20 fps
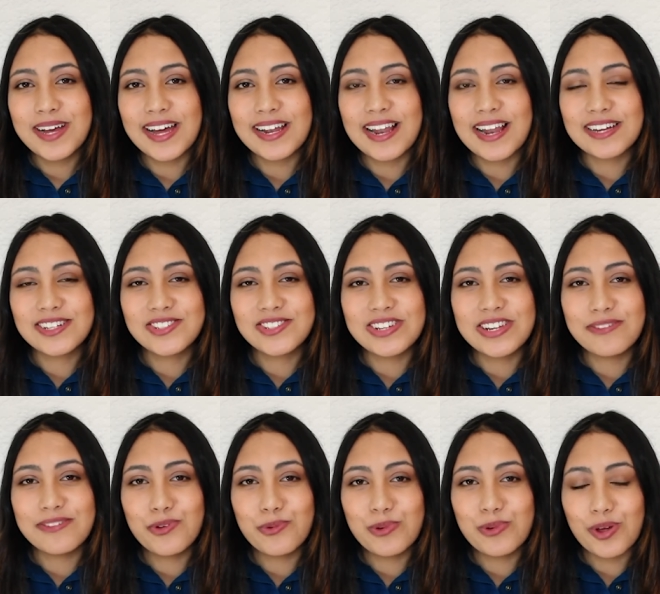I'd like to
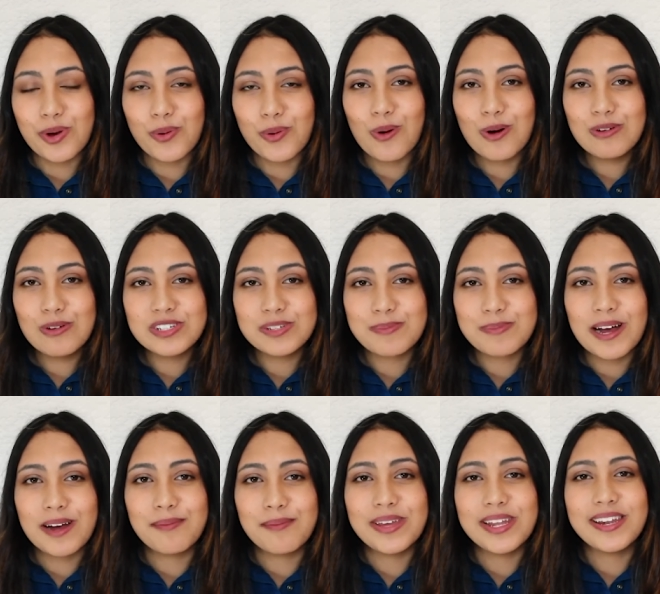leave you with a quote
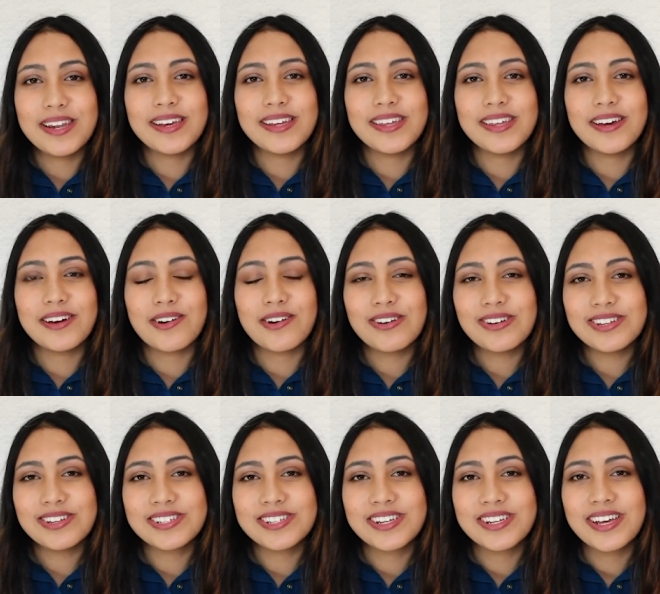by Amelia
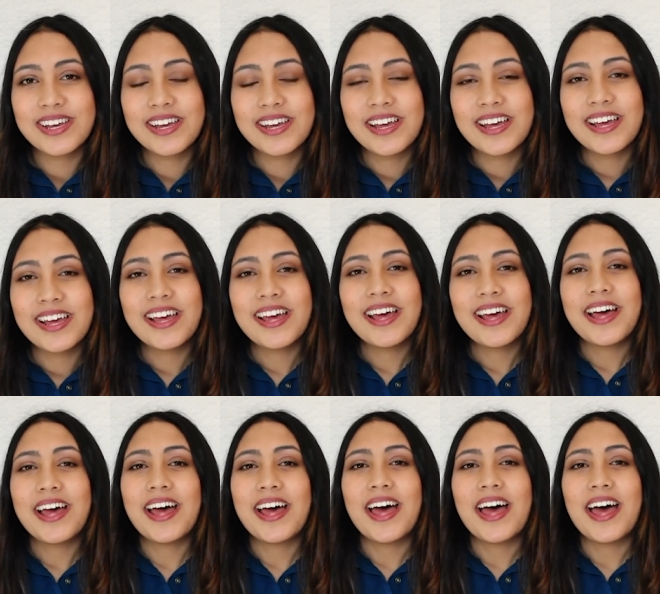Earhart.
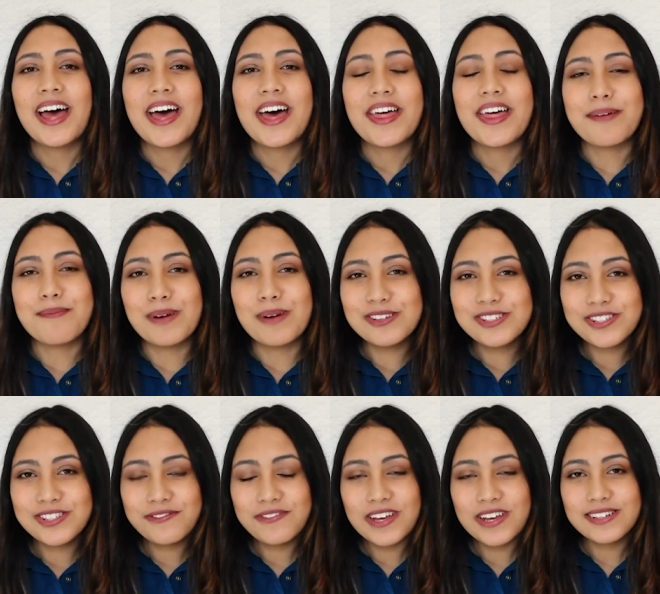The most
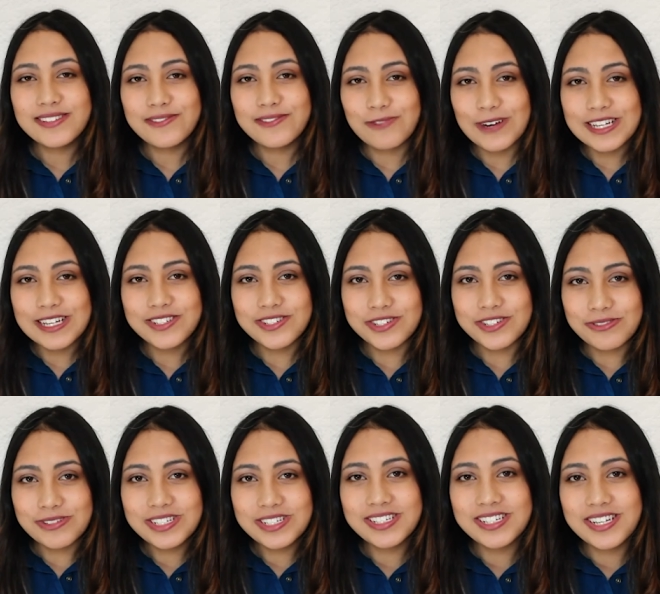effective way to
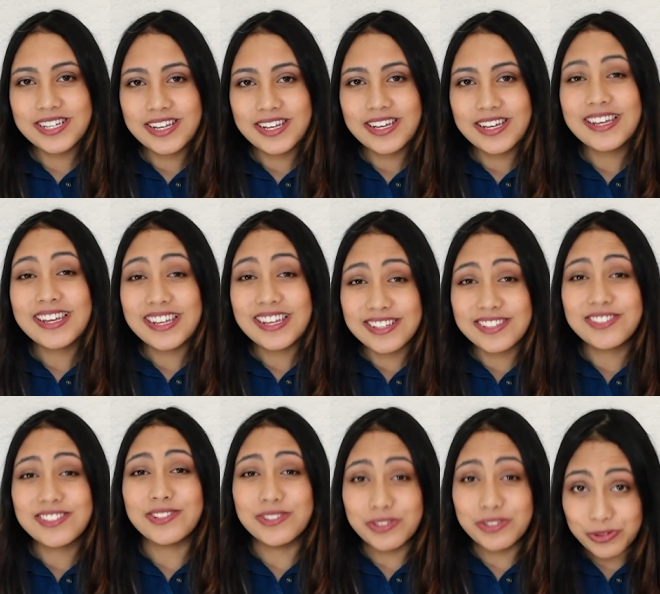do it
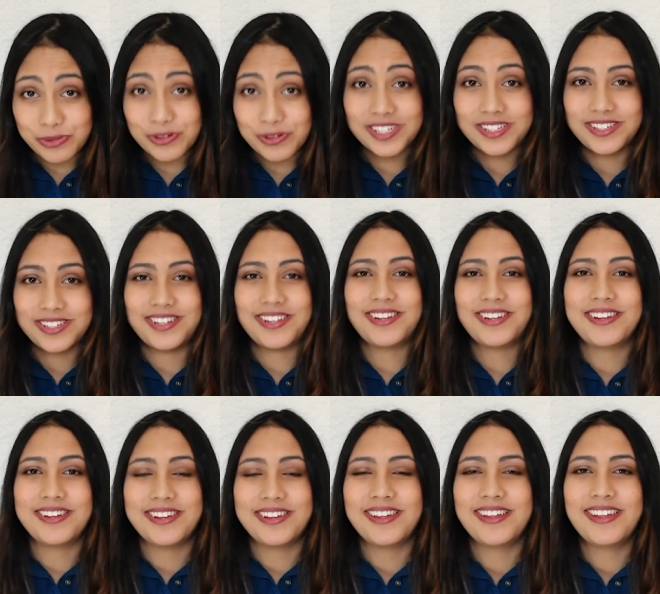is to do it.
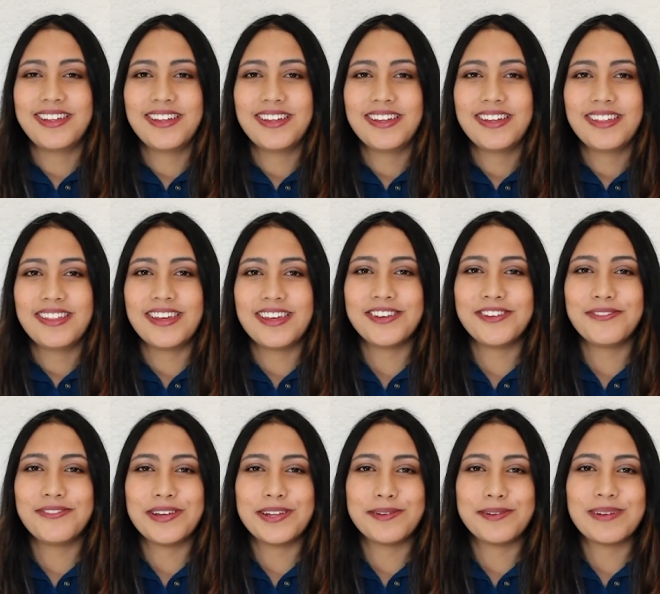Thank
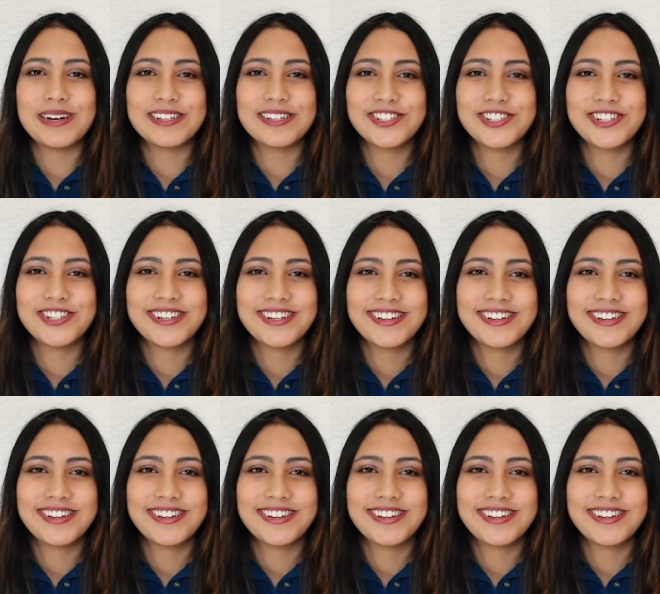you very much.